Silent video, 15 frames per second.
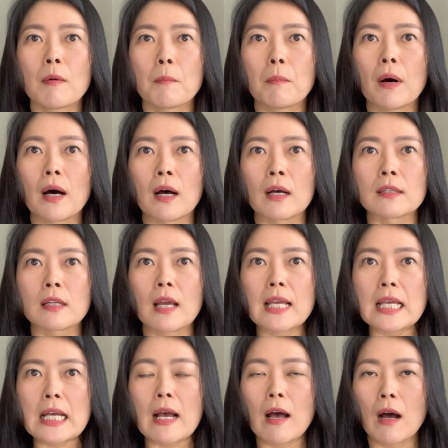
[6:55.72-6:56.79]
But
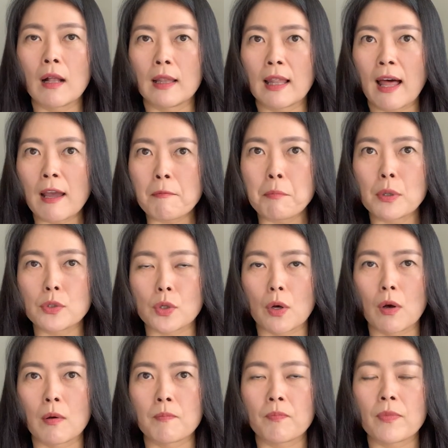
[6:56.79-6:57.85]
a
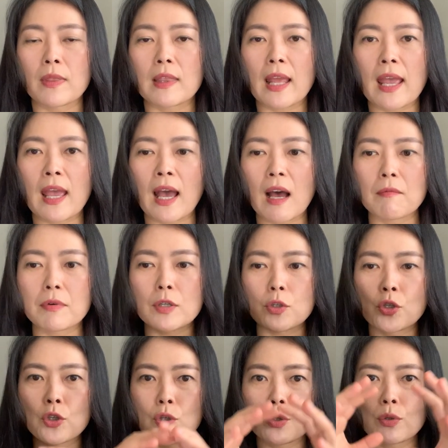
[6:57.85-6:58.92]
liposome, they have a
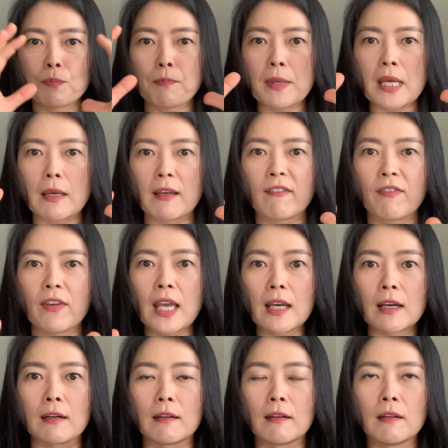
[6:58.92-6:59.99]
huge big
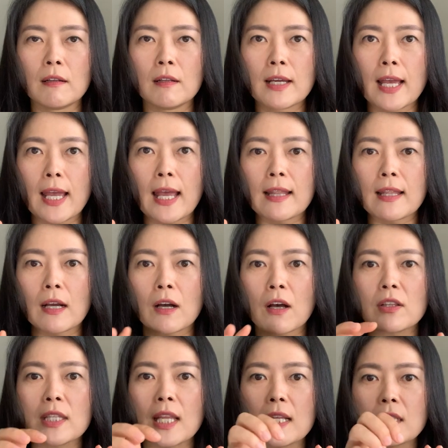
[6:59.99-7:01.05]
vehicle and that
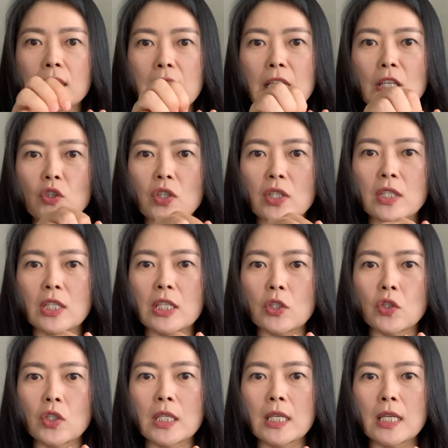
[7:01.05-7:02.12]
contains
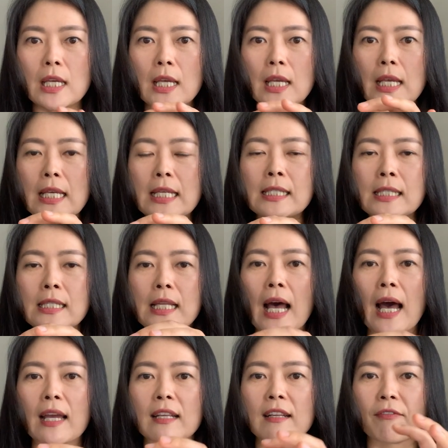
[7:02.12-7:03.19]
EGCG
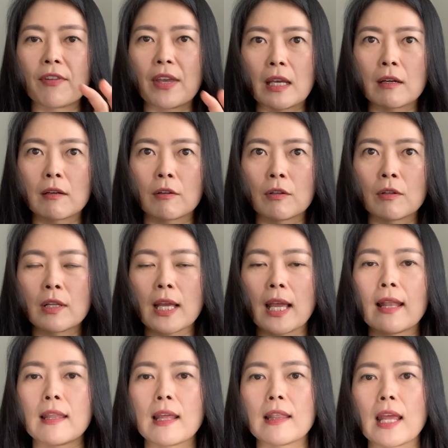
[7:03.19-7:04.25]
inside the vehicle
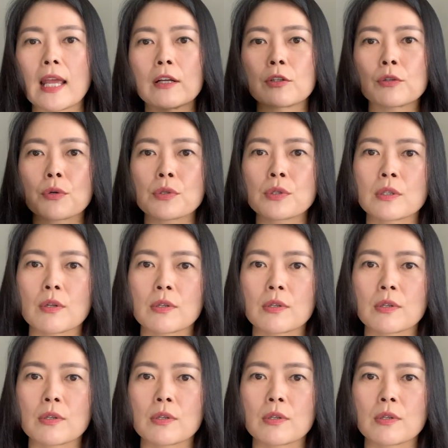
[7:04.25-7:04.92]
and then they cross the